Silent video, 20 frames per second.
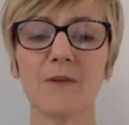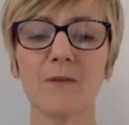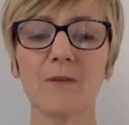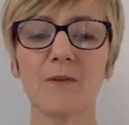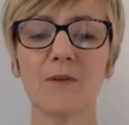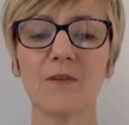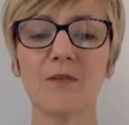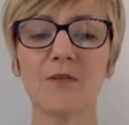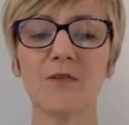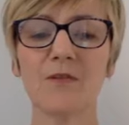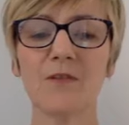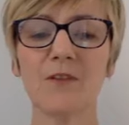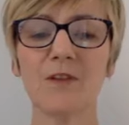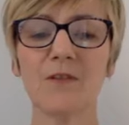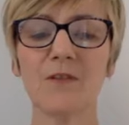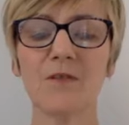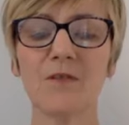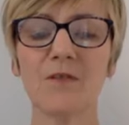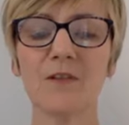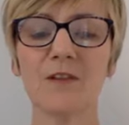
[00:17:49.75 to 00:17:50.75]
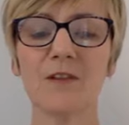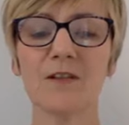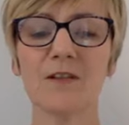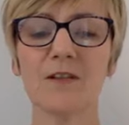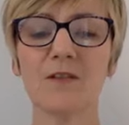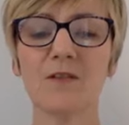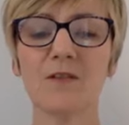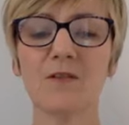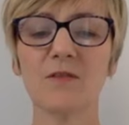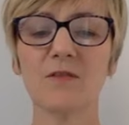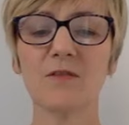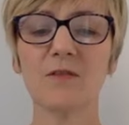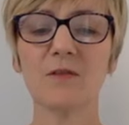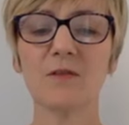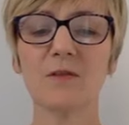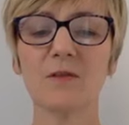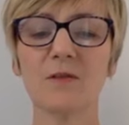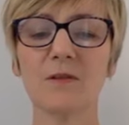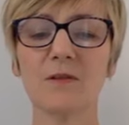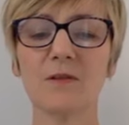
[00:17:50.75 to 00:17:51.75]
With your feet flat on the
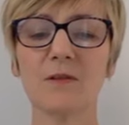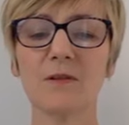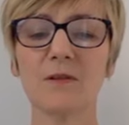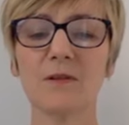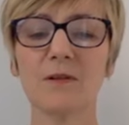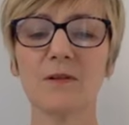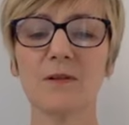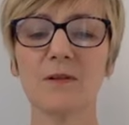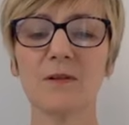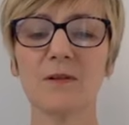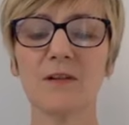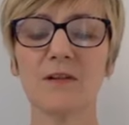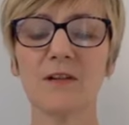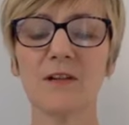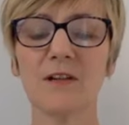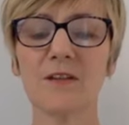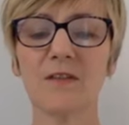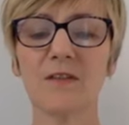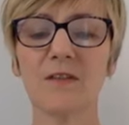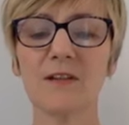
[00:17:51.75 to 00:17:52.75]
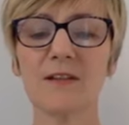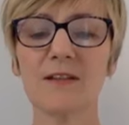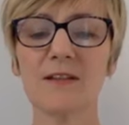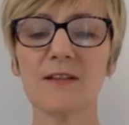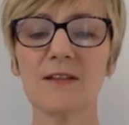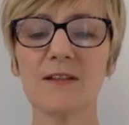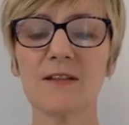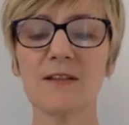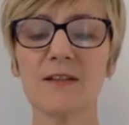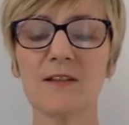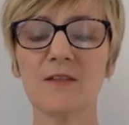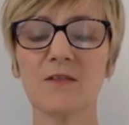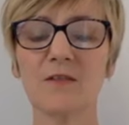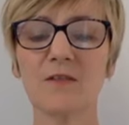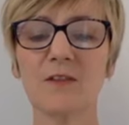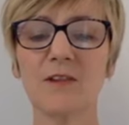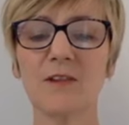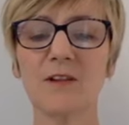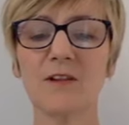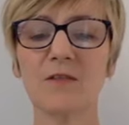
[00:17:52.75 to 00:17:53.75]
floor, do you have that sense of
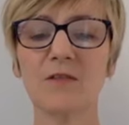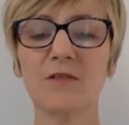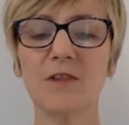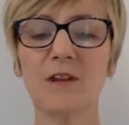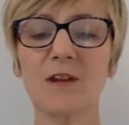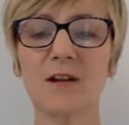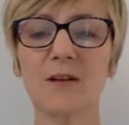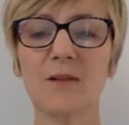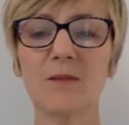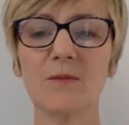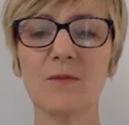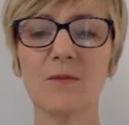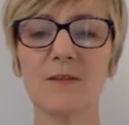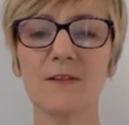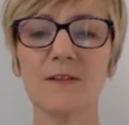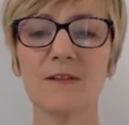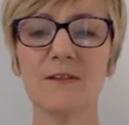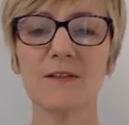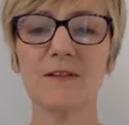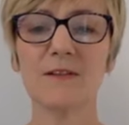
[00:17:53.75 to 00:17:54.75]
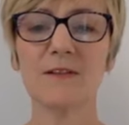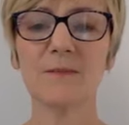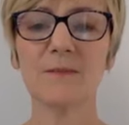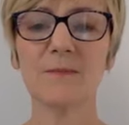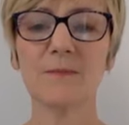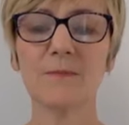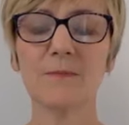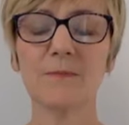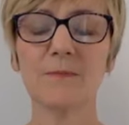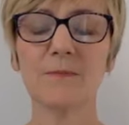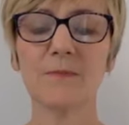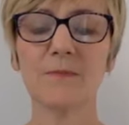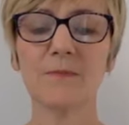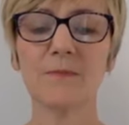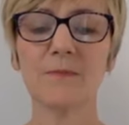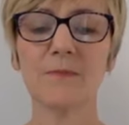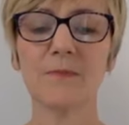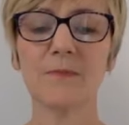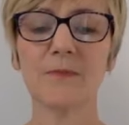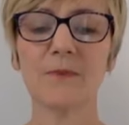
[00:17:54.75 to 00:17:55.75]
feeling grounded?
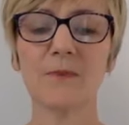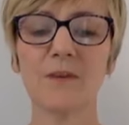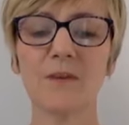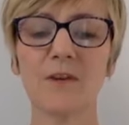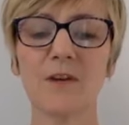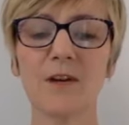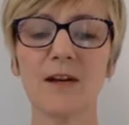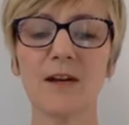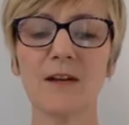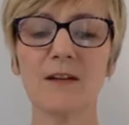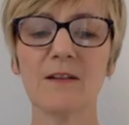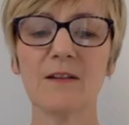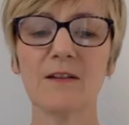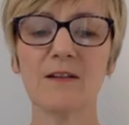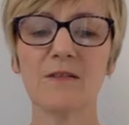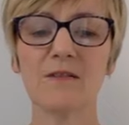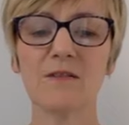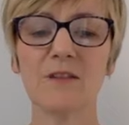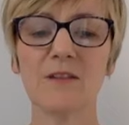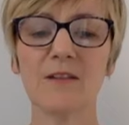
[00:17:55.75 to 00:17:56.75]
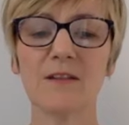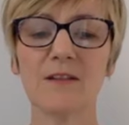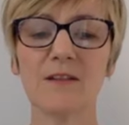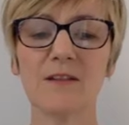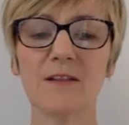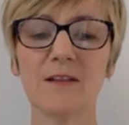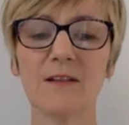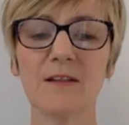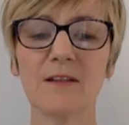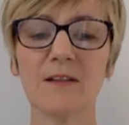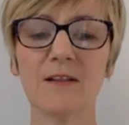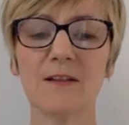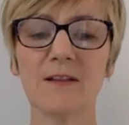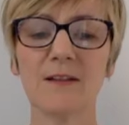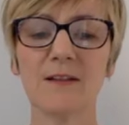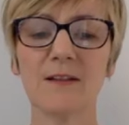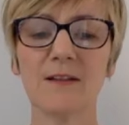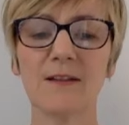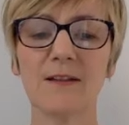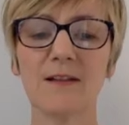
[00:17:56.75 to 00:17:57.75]
Your hands resting
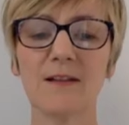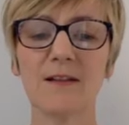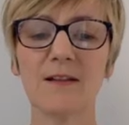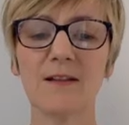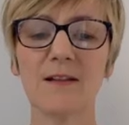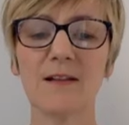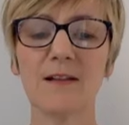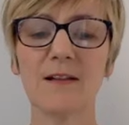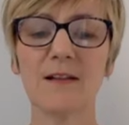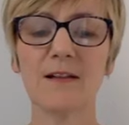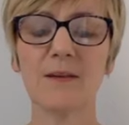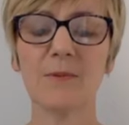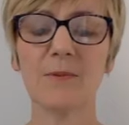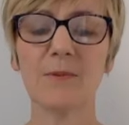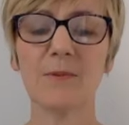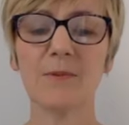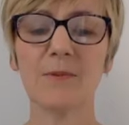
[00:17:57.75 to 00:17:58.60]
in the lap.